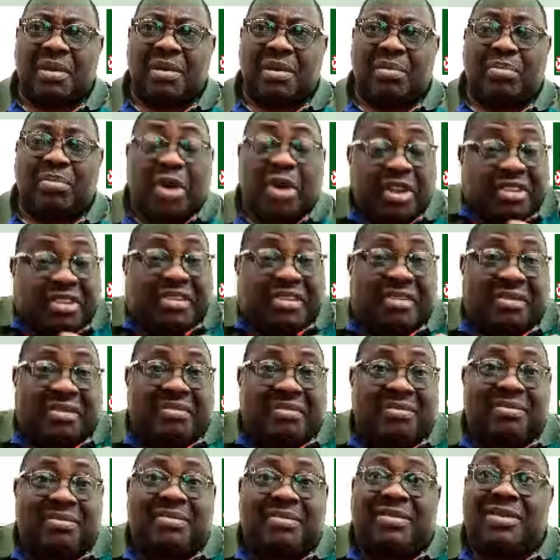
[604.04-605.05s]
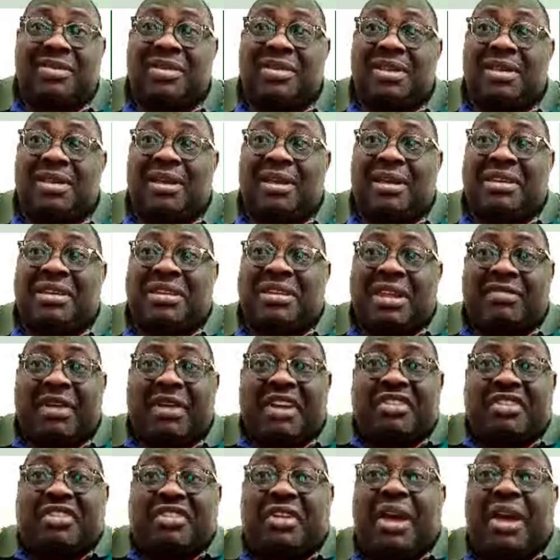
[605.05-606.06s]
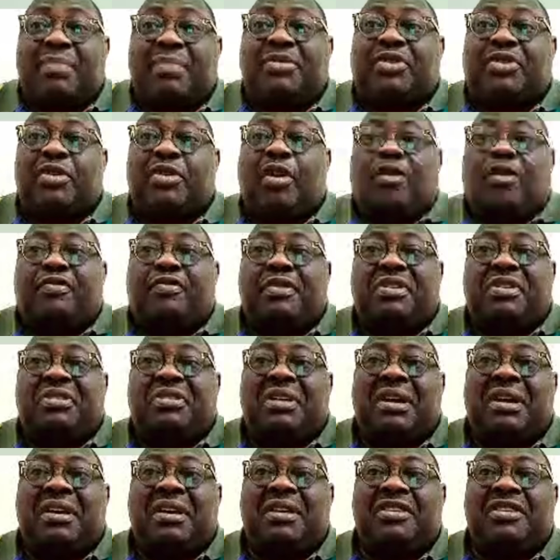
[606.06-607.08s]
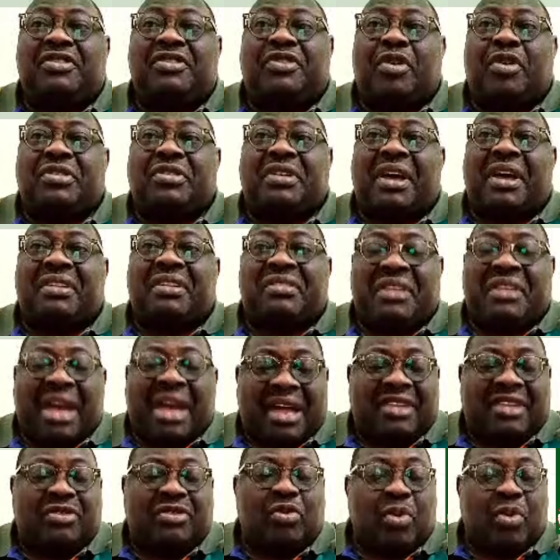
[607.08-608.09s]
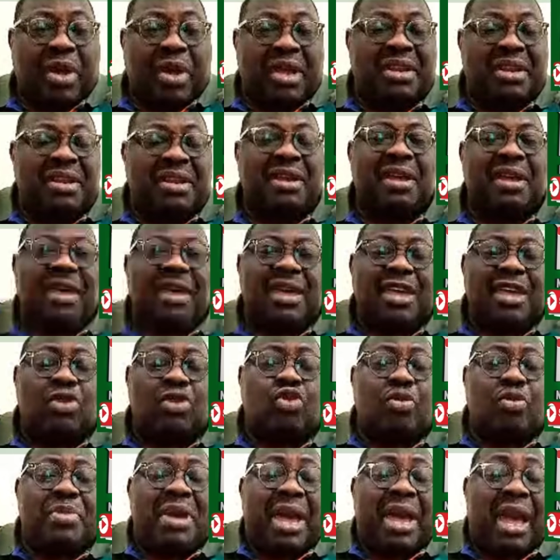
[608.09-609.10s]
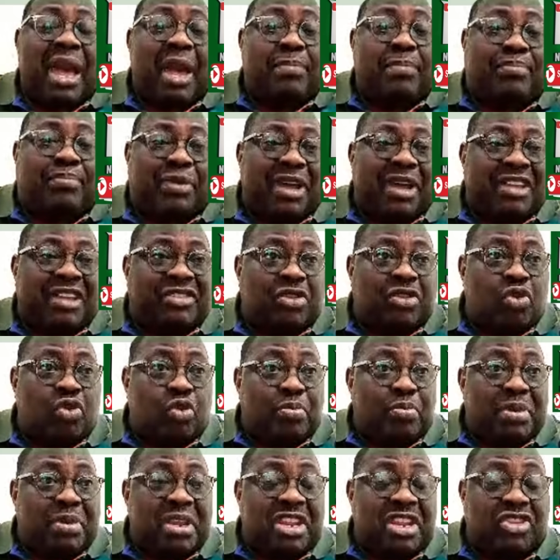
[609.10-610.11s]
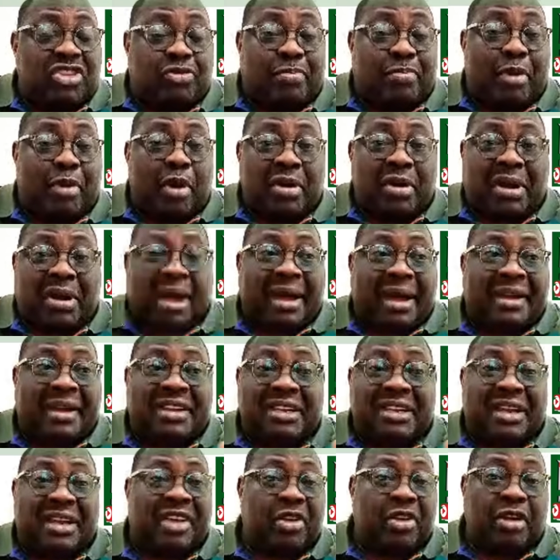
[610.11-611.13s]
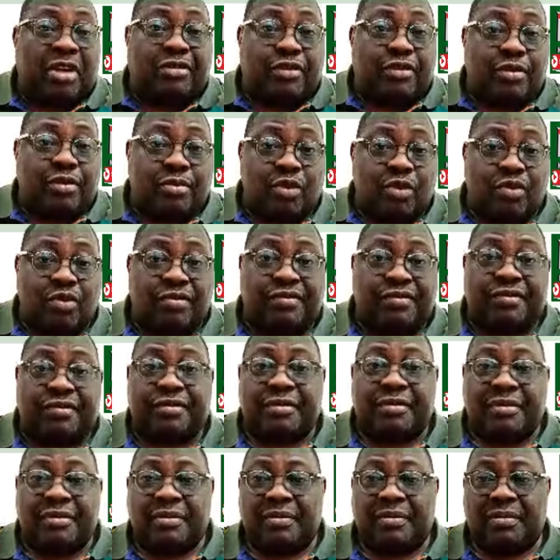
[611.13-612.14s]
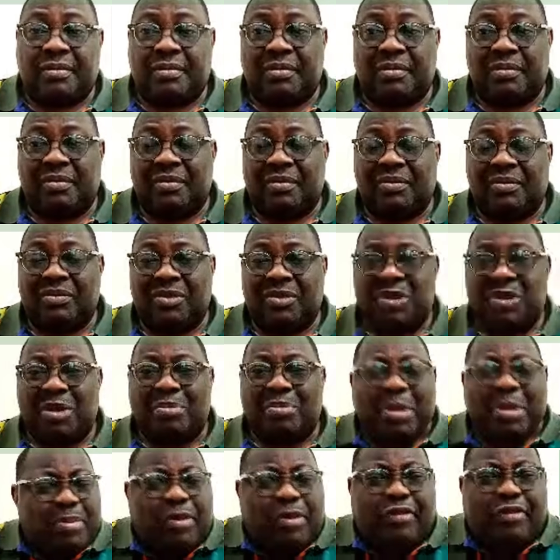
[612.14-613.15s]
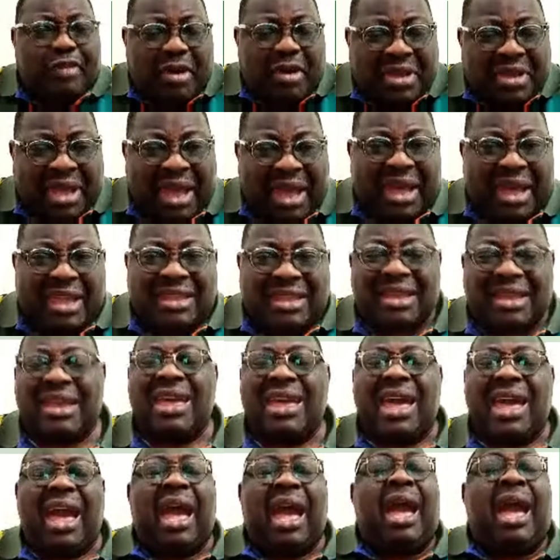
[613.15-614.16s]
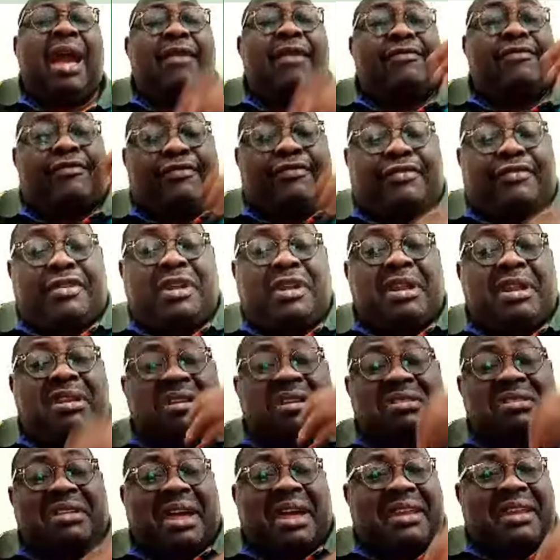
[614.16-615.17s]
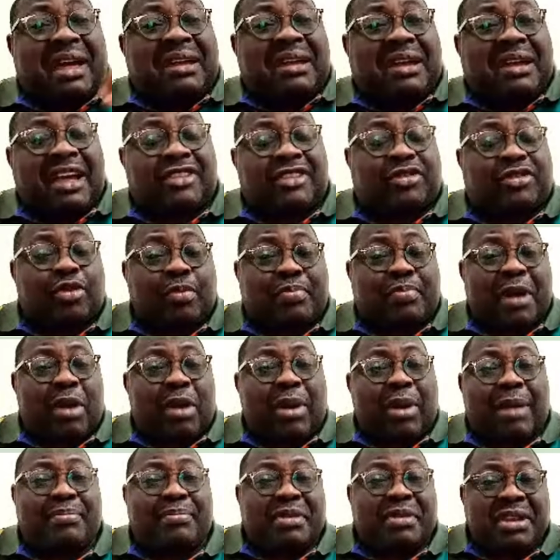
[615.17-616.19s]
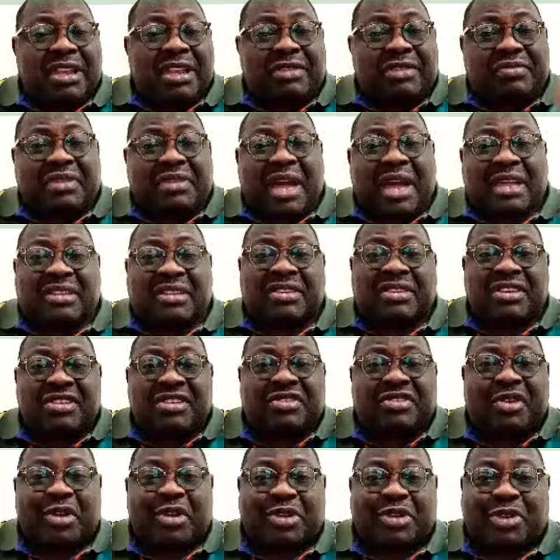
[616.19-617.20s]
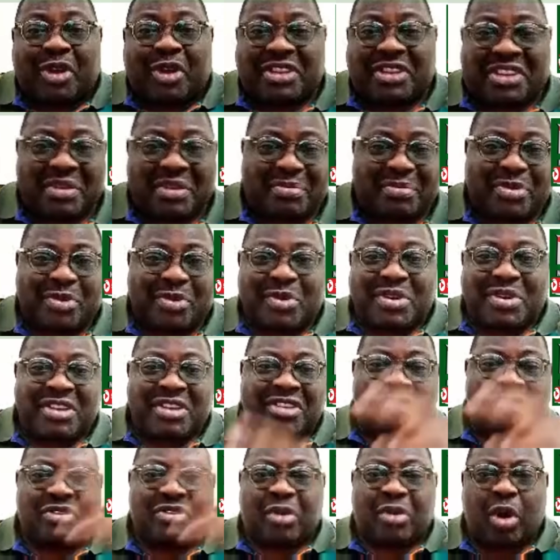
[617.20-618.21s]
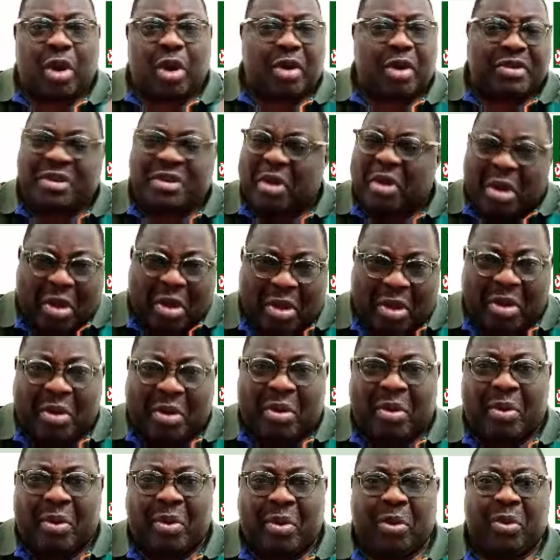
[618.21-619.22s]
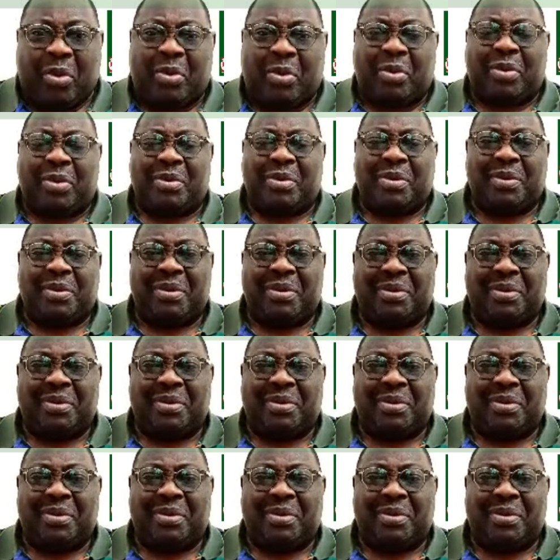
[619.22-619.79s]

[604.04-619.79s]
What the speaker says: But he never dreamt of a day such as that when he will be helpless, he will be in his bunker and he cannot even move. People forget. Every leader that gets to power believes that he's untouchable, he is God. No!